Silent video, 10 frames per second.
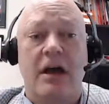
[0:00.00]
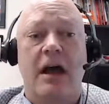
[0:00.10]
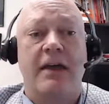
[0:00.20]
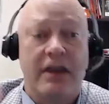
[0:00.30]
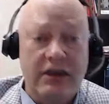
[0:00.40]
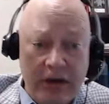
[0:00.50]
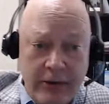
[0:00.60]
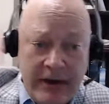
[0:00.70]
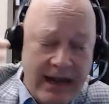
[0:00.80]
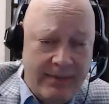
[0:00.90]
And then you know
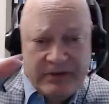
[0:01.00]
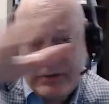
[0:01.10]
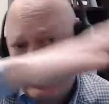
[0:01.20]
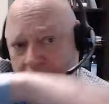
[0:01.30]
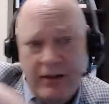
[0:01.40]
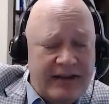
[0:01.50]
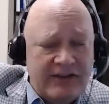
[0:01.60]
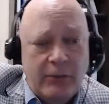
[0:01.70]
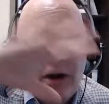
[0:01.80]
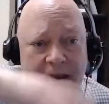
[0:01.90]
what happens when all that's
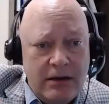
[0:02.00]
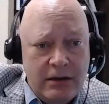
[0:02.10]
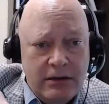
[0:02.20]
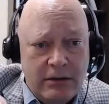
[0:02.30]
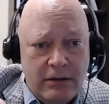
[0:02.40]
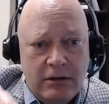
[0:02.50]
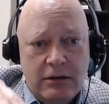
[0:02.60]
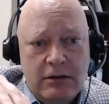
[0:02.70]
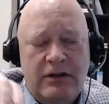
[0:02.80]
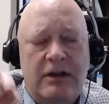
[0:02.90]
right?
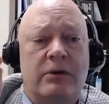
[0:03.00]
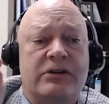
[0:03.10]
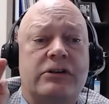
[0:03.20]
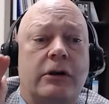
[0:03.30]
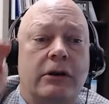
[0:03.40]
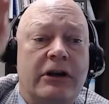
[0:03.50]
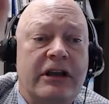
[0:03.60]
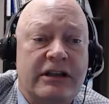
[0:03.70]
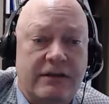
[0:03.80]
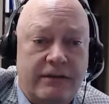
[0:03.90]
Then we'll start looking
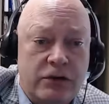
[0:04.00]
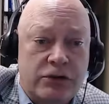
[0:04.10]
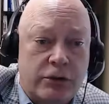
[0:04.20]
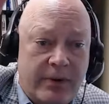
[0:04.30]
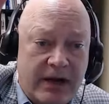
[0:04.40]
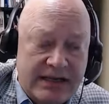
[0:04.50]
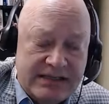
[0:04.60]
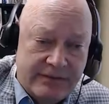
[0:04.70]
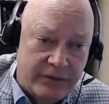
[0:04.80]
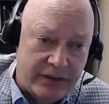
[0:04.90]
at the future
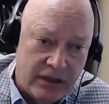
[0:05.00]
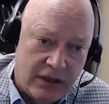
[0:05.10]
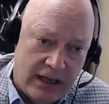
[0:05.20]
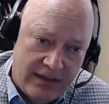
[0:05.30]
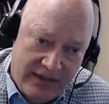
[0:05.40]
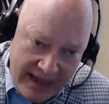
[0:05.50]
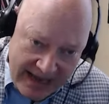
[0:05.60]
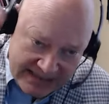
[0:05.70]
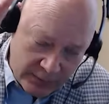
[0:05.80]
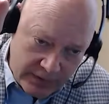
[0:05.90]
positively. And
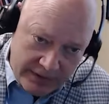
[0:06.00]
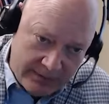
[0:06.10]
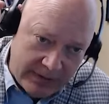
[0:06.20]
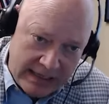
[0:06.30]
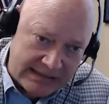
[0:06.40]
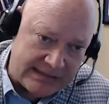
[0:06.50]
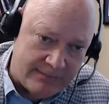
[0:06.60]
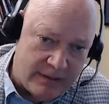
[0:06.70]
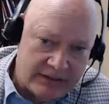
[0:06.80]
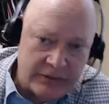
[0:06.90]
that's where the positive
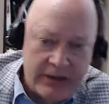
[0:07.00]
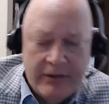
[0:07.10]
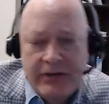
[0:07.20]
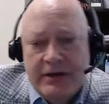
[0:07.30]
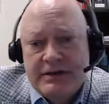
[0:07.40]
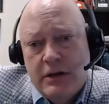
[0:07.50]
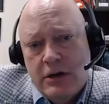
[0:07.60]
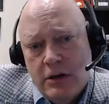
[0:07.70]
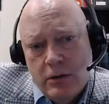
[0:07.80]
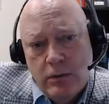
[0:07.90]
mental health is.
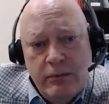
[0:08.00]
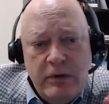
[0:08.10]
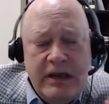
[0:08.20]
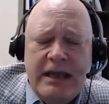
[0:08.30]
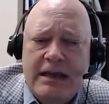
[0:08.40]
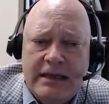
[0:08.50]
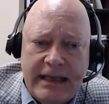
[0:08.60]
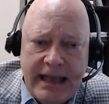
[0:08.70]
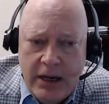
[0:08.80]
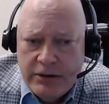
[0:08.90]
When we can
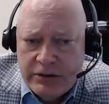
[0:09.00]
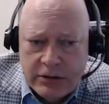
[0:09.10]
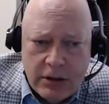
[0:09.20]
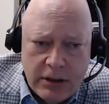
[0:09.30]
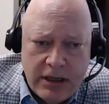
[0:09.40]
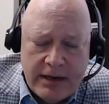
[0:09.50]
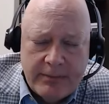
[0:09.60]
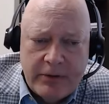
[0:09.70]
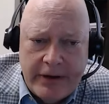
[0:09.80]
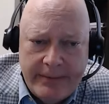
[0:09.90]
encounter cardiac
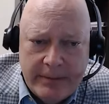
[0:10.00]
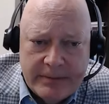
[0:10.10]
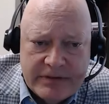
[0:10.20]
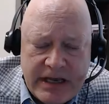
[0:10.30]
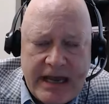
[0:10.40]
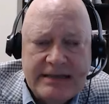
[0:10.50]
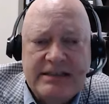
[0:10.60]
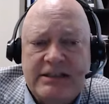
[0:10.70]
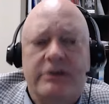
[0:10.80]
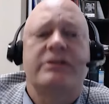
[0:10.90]
problems and
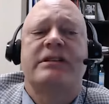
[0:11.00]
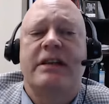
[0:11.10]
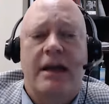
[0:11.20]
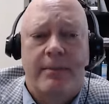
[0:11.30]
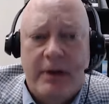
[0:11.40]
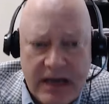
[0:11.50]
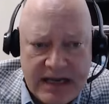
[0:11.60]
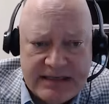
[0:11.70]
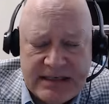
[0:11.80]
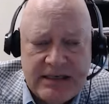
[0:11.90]
still see a
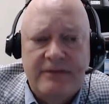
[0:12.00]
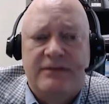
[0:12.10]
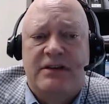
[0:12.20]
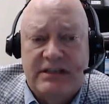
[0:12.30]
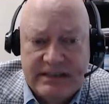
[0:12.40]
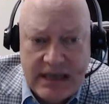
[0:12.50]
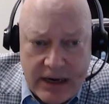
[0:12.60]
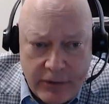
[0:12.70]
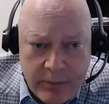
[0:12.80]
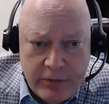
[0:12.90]
positive,
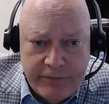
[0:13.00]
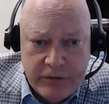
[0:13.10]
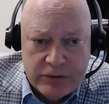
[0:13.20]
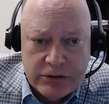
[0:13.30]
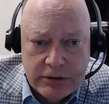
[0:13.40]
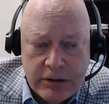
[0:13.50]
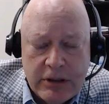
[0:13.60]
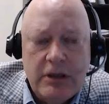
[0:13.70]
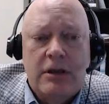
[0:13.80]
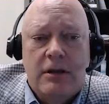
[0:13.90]
desirable future,
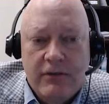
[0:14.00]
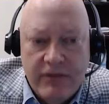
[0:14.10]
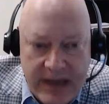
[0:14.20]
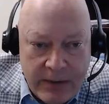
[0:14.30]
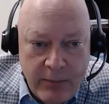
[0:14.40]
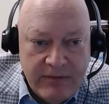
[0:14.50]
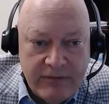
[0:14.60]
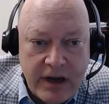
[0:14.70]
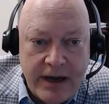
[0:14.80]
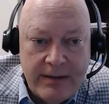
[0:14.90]
then
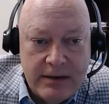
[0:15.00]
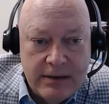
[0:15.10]
we've got